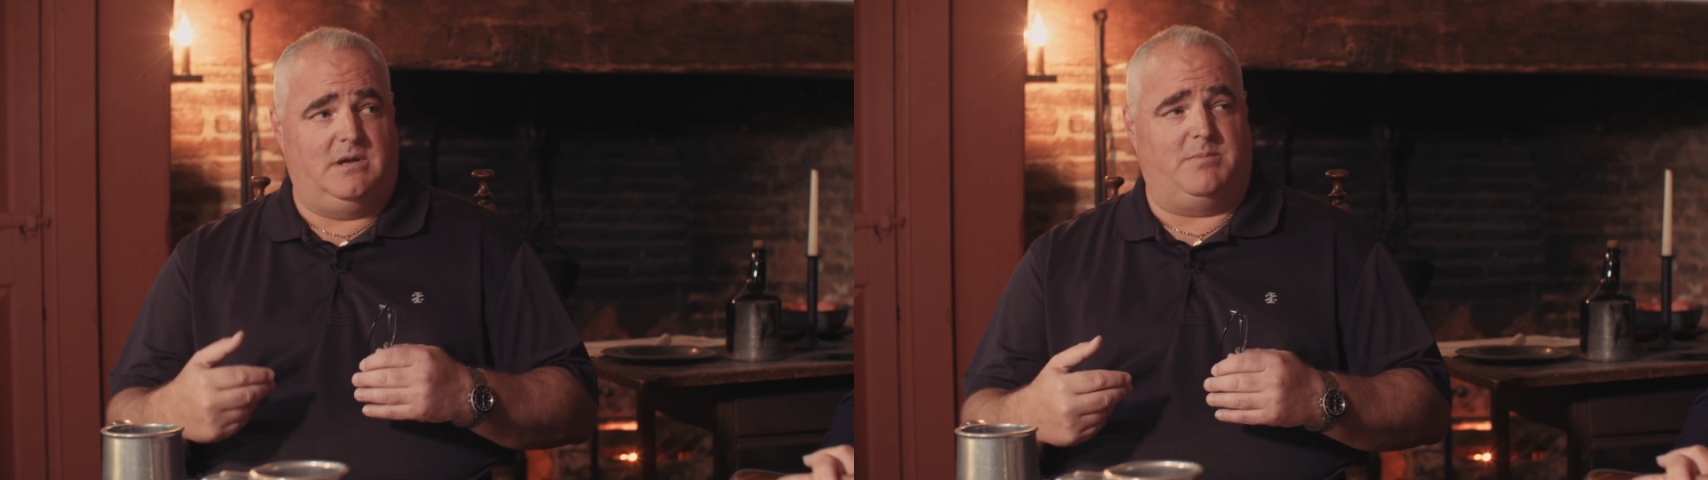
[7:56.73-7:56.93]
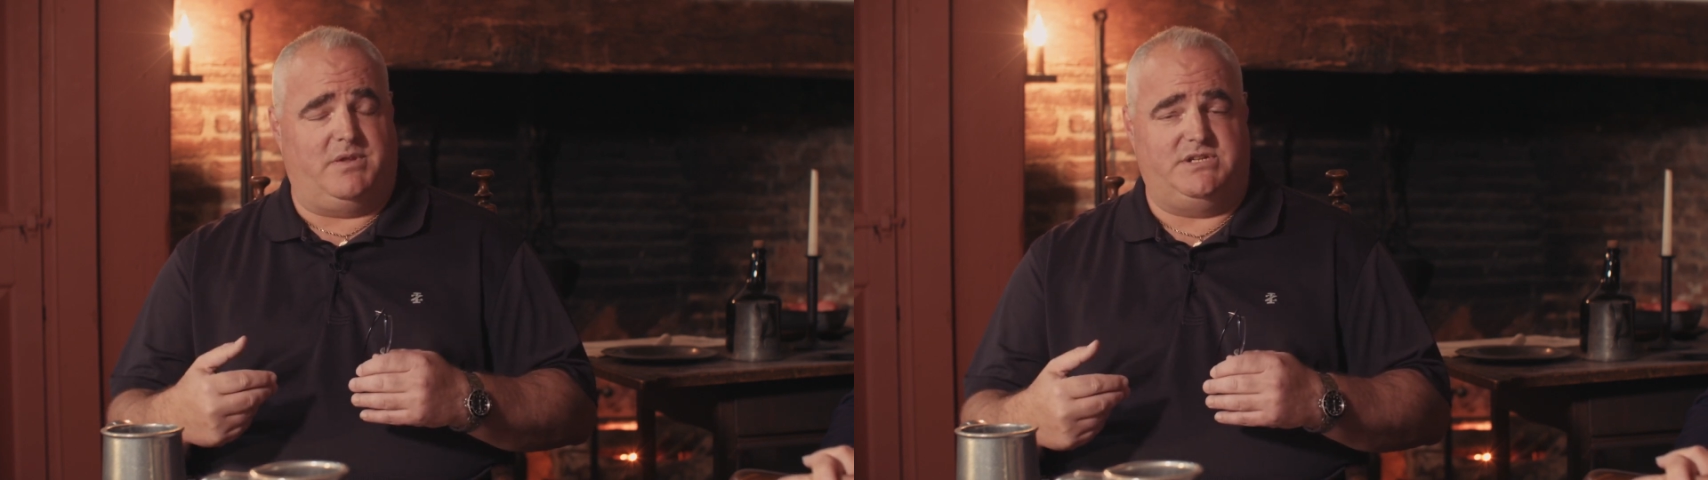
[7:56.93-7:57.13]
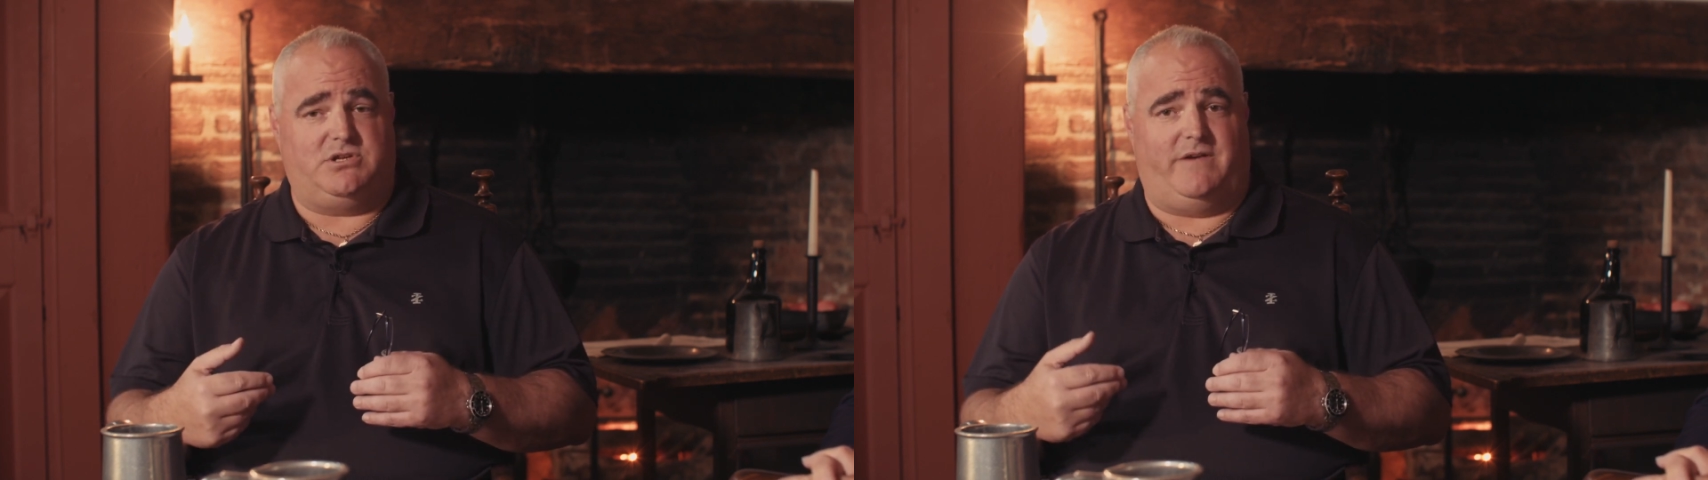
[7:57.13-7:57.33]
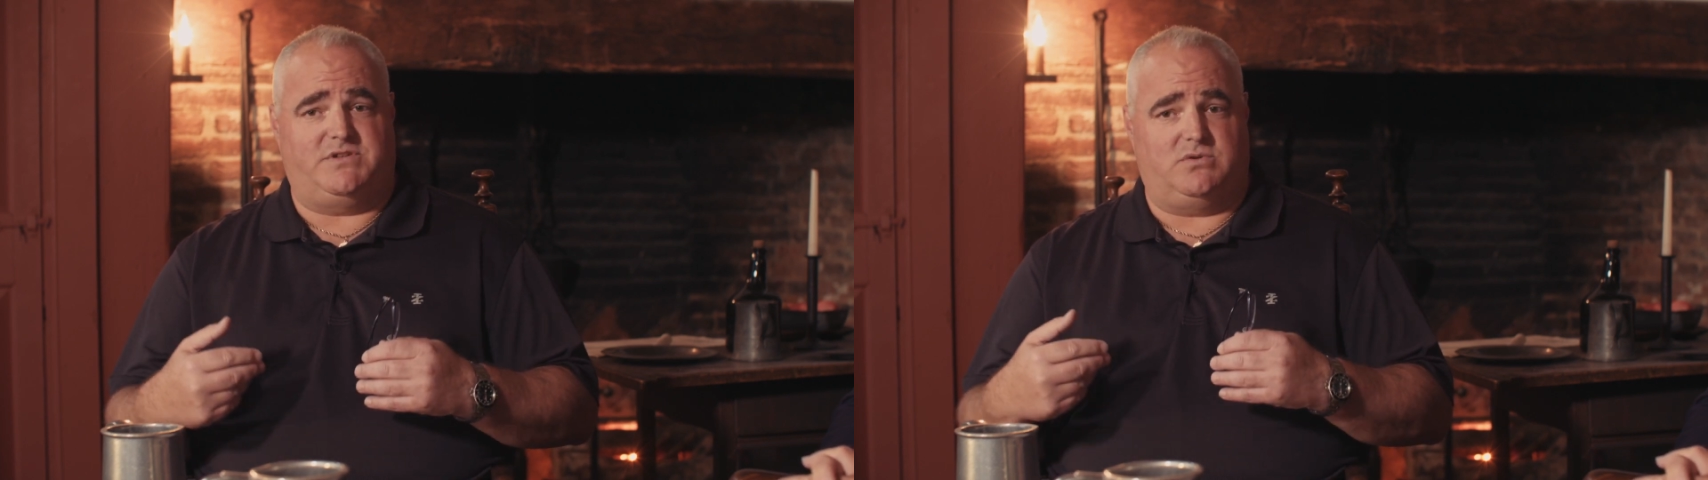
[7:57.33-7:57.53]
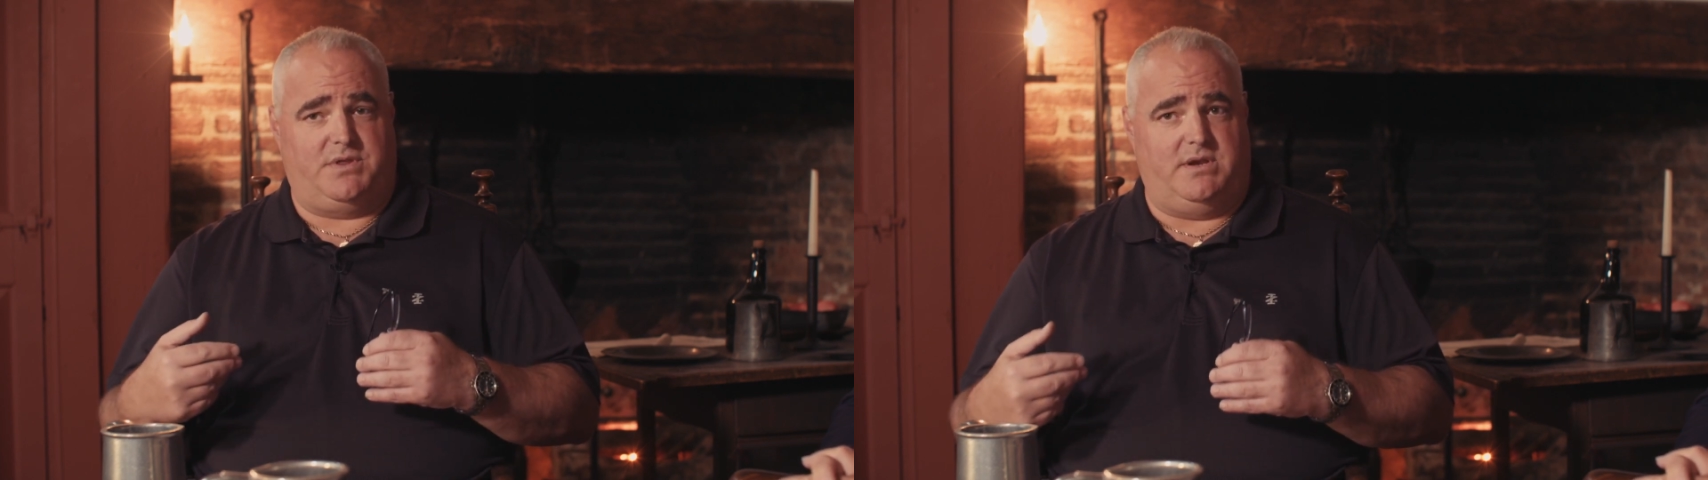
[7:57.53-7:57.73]
A police
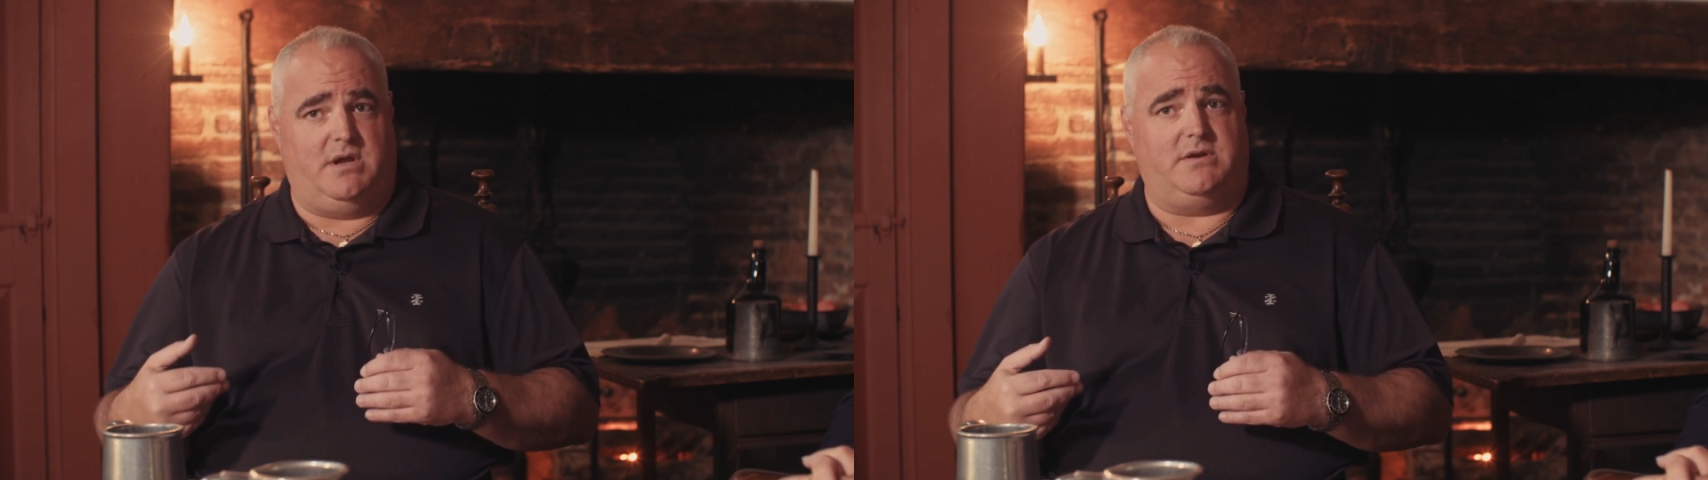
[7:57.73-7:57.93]
officer with an